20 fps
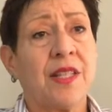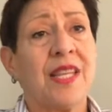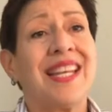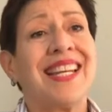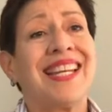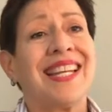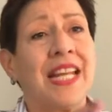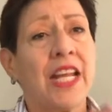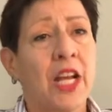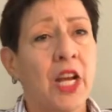the
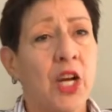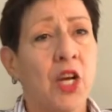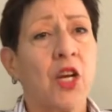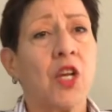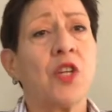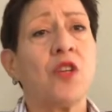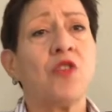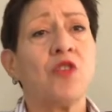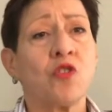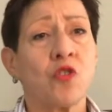
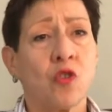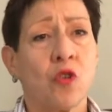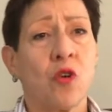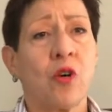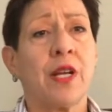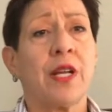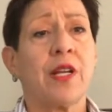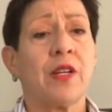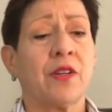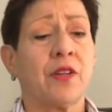inherent
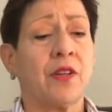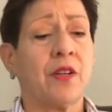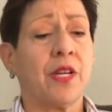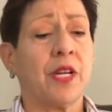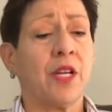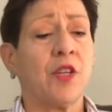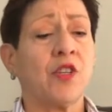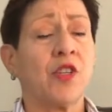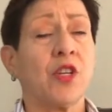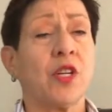joy in
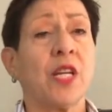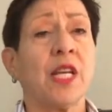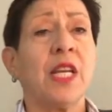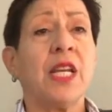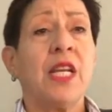creation,